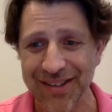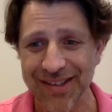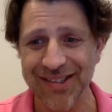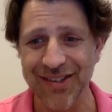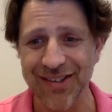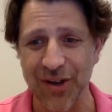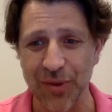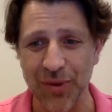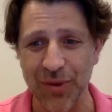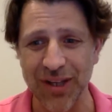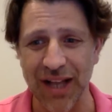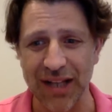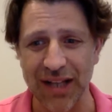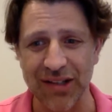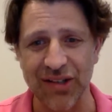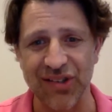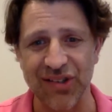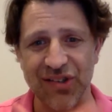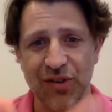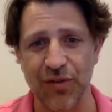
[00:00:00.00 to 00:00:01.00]
So we'd
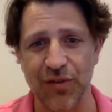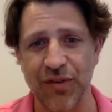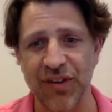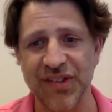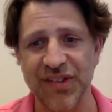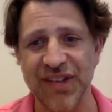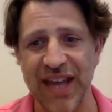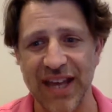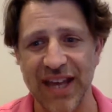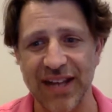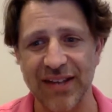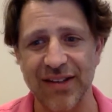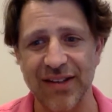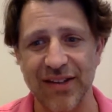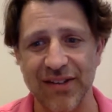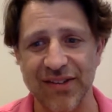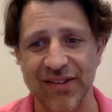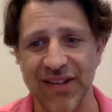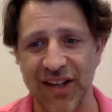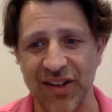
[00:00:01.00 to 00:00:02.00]
like to surface that
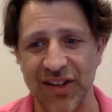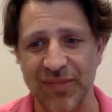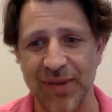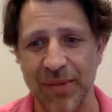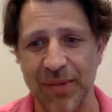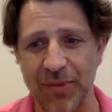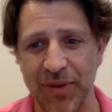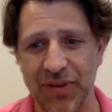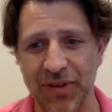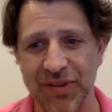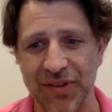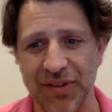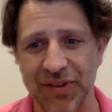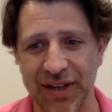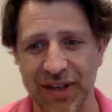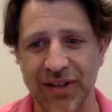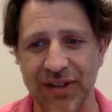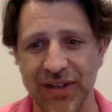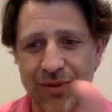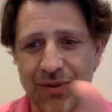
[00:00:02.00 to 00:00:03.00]
to salespeople so
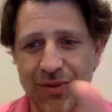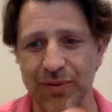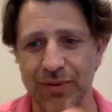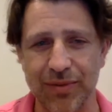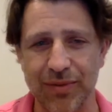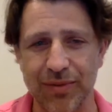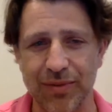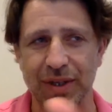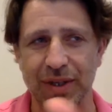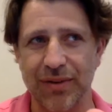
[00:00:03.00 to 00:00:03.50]
that you